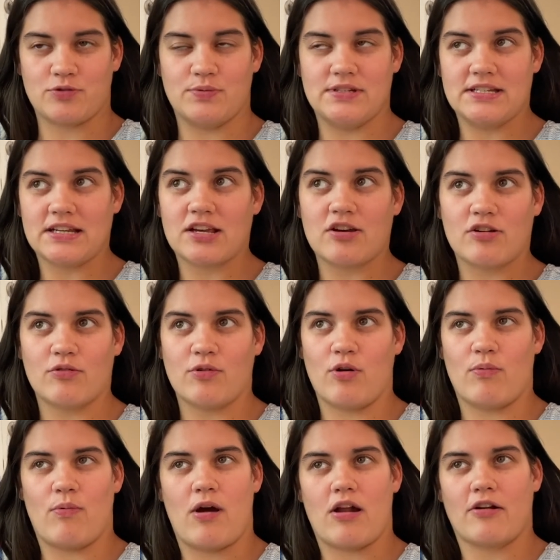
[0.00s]
We did go to a
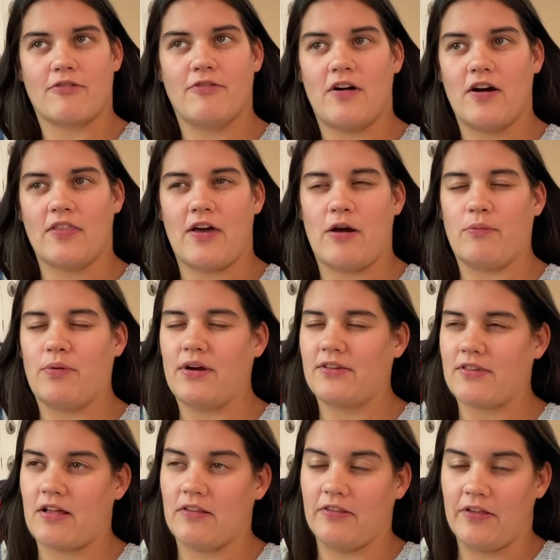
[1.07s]
waterfall that was
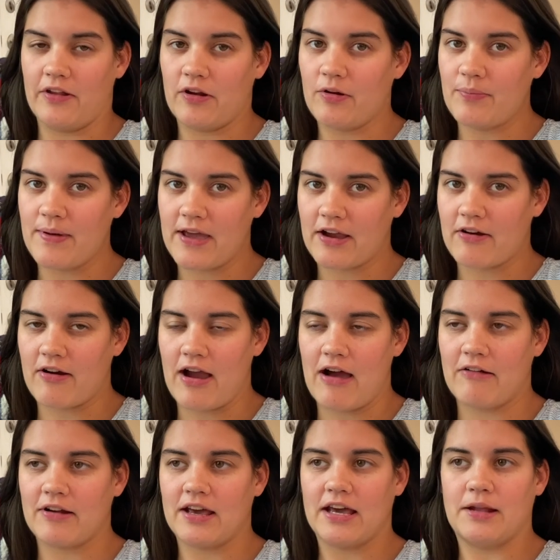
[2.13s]
a little bit
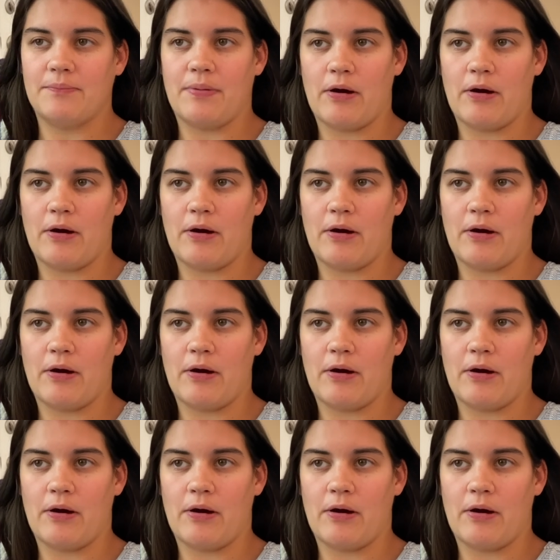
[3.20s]
crowded,